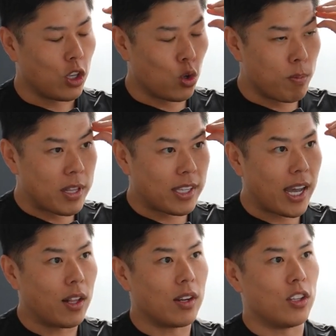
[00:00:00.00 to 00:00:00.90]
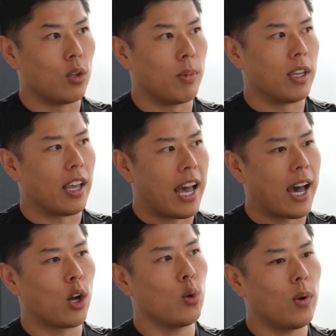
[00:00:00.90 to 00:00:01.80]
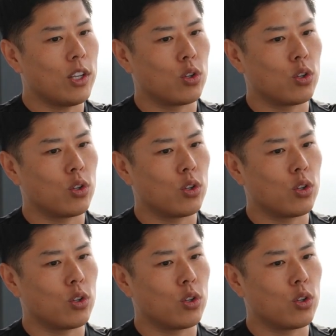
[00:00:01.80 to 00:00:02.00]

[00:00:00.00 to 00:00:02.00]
Your mentality needs to be, how do I